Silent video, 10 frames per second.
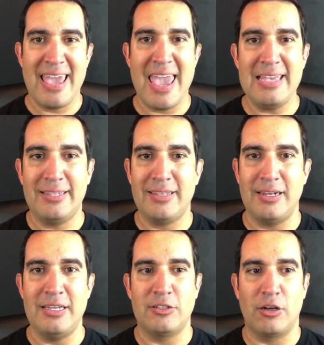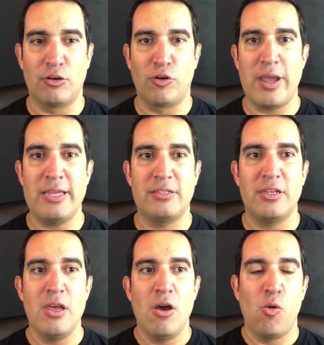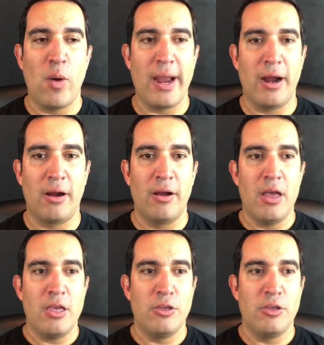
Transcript: Case studies are great where